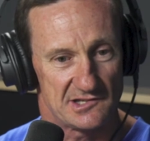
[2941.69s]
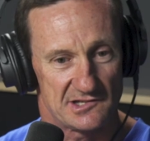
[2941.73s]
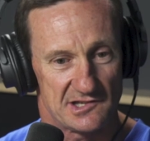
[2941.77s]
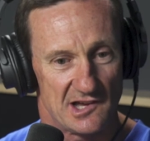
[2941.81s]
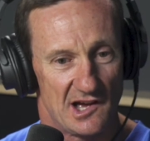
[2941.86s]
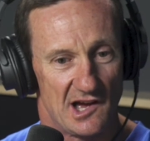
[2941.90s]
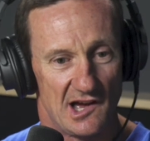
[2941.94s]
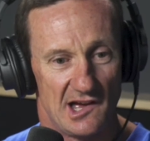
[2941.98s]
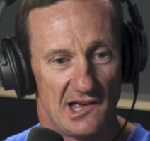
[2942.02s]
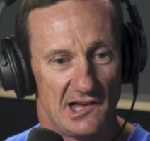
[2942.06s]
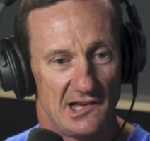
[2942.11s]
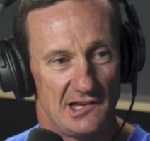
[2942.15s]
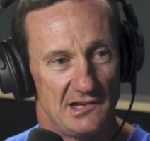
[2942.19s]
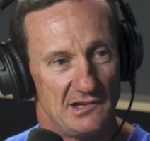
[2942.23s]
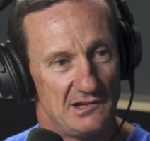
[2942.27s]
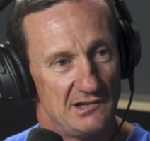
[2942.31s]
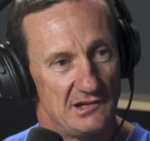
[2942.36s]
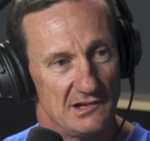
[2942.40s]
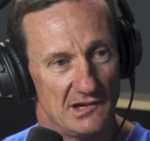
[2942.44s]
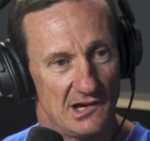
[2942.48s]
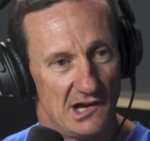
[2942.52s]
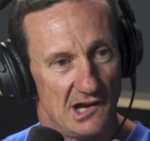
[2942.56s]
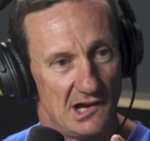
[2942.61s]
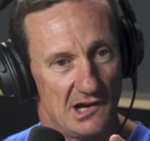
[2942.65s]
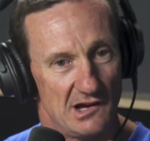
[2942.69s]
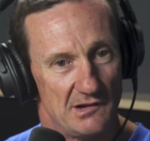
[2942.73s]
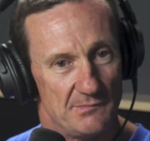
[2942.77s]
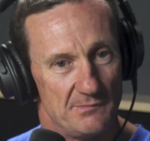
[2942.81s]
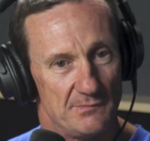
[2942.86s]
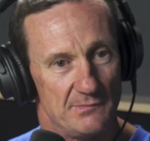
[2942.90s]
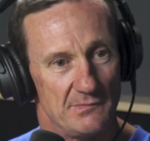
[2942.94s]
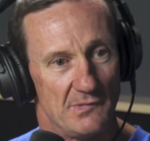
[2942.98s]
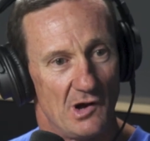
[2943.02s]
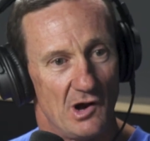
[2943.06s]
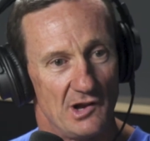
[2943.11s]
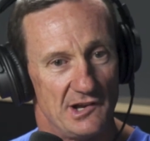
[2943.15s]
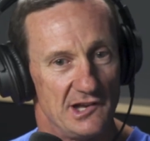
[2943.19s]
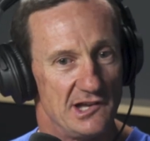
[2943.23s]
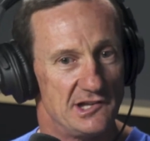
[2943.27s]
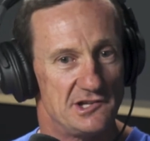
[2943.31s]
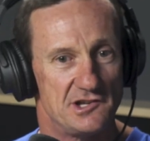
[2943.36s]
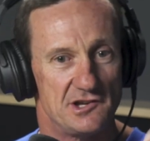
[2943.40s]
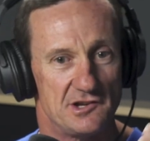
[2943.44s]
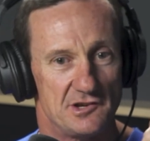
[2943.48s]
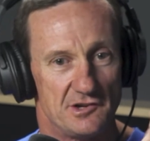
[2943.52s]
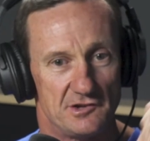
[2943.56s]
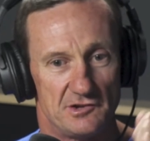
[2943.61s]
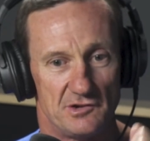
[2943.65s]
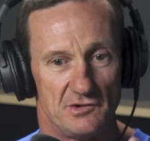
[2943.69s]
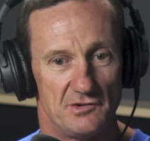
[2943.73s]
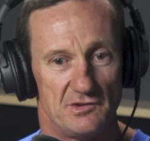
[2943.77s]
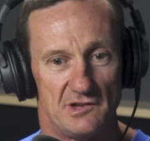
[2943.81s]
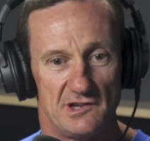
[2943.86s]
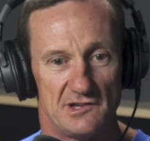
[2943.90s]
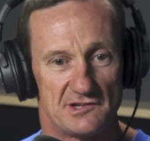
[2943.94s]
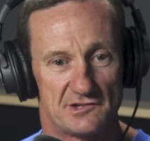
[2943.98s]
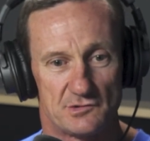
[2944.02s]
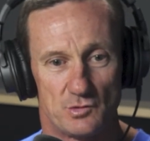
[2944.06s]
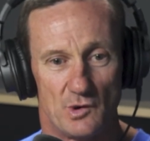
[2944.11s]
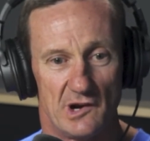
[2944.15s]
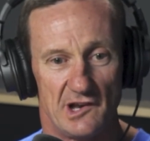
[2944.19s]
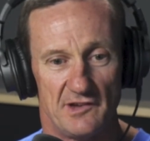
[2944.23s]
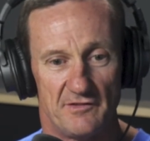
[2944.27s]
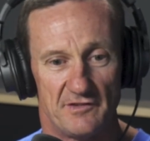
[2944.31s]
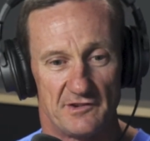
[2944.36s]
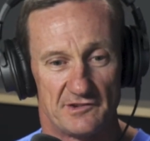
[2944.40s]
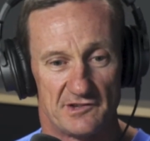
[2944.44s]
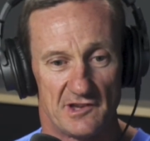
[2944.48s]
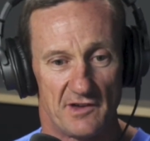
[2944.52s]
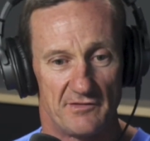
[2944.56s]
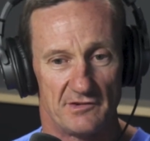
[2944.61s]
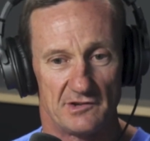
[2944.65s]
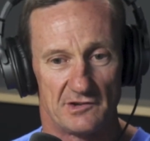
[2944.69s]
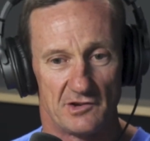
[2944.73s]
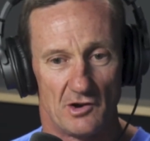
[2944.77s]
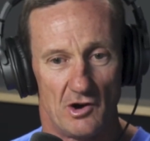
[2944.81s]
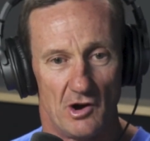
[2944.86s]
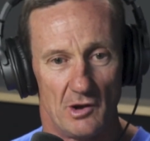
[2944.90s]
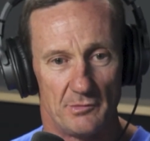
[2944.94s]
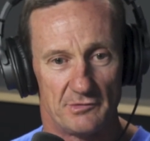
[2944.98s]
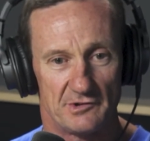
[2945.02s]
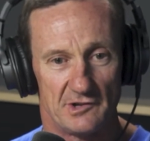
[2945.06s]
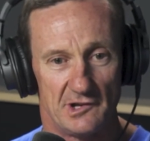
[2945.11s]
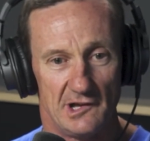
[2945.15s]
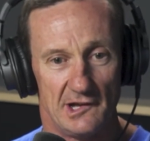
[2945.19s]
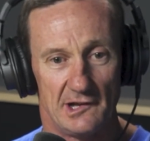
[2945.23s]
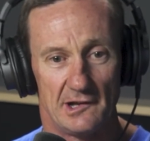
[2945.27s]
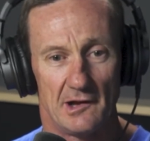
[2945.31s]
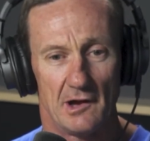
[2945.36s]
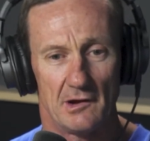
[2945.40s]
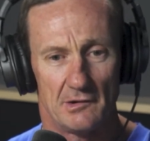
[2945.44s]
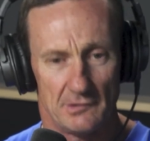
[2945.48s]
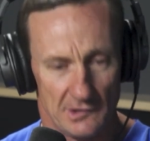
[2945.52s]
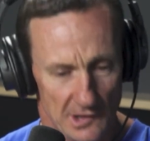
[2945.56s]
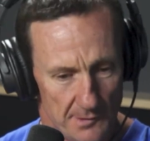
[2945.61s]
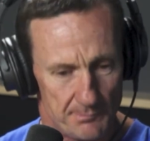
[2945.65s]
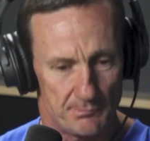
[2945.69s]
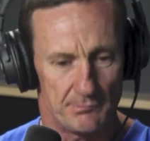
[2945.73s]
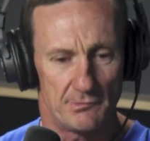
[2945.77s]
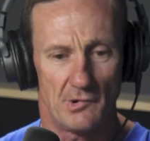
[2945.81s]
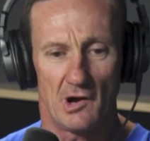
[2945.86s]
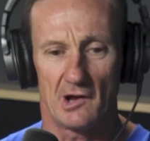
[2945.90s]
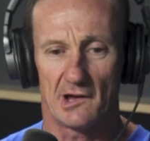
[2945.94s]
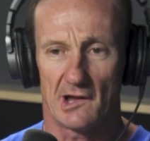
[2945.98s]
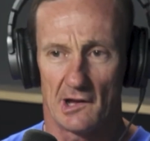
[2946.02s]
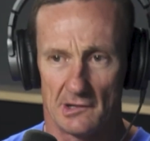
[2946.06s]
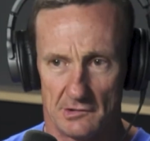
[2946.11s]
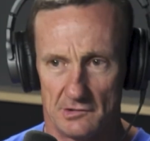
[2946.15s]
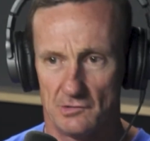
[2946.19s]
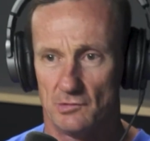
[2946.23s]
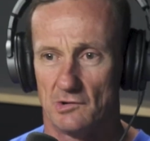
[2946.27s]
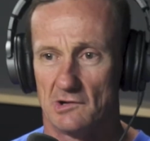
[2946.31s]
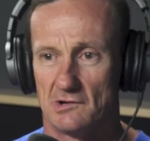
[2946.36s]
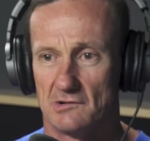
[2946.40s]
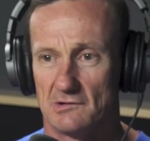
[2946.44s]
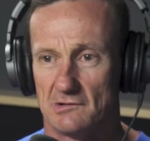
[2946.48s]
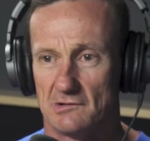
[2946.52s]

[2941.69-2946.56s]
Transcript: to say, I need you to do this 24/7 times, and he'd go, yep, okay, do it,